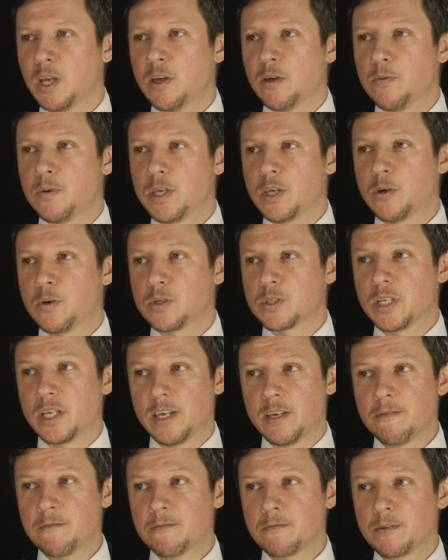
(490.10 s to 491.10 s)
We use
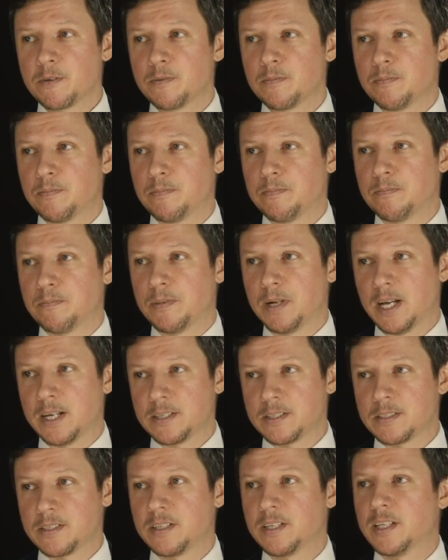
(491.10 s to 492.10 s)
if
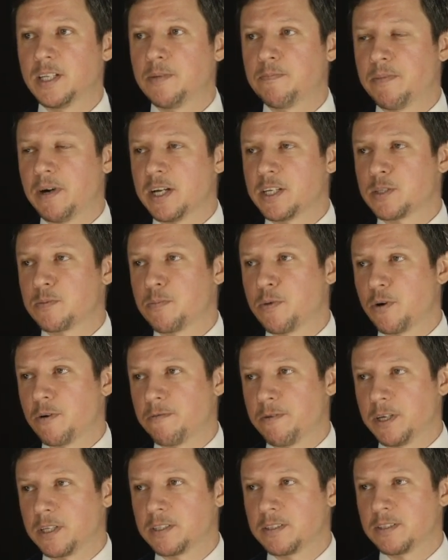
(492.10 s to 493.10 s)
plus the past
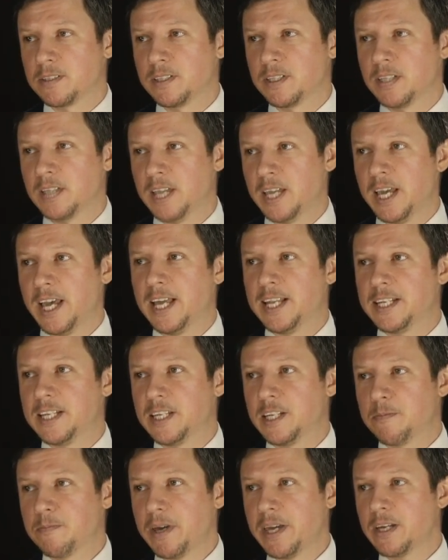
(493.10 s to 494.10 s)
perfect, and in
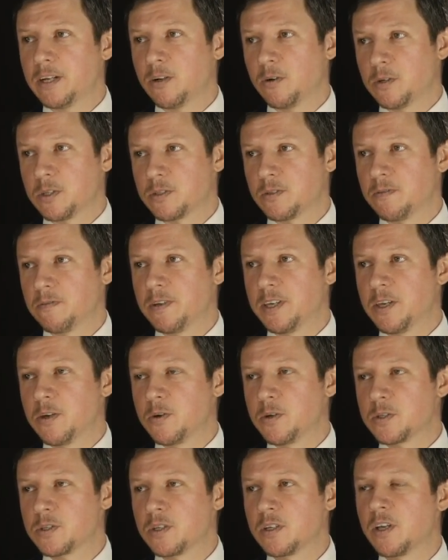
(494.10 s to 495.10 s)
the main clause we
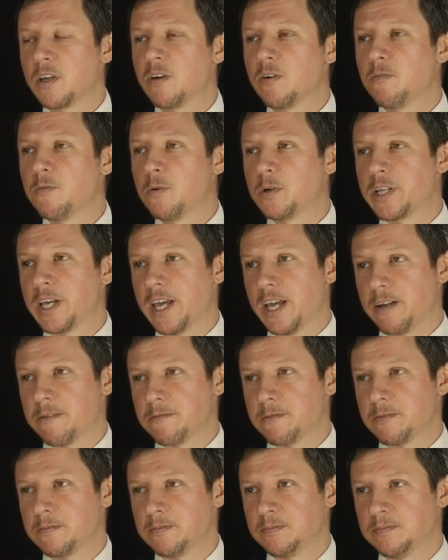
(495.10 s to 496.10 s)
use would have.